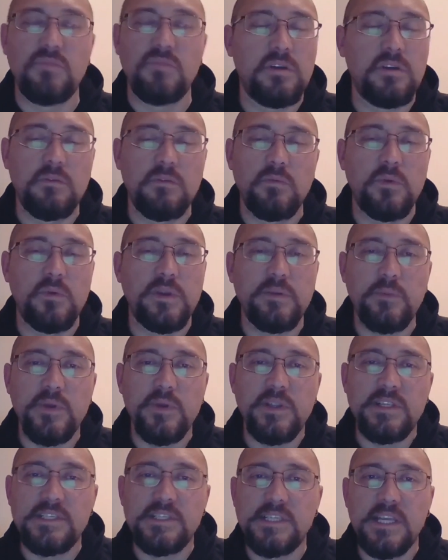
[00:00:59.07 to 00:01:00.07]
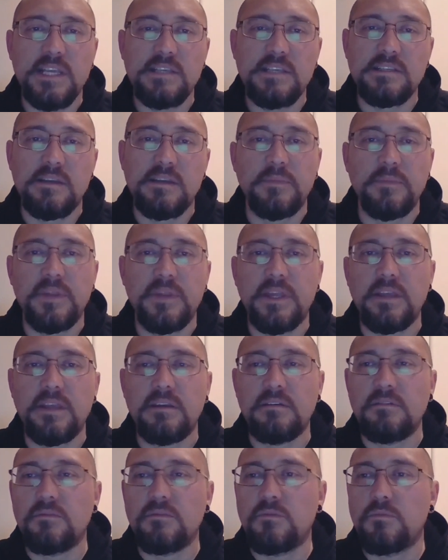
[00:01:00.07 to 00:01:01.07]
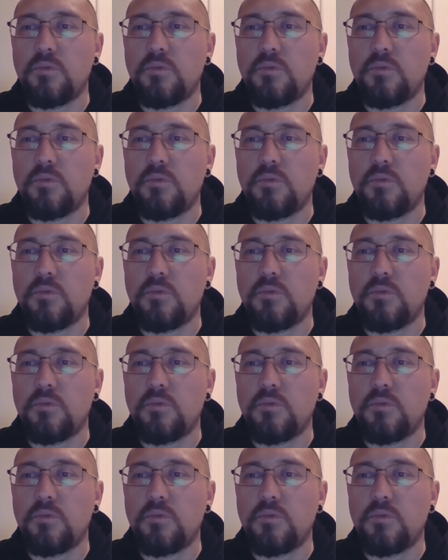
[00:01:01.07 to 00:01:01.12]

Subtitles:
we'd see something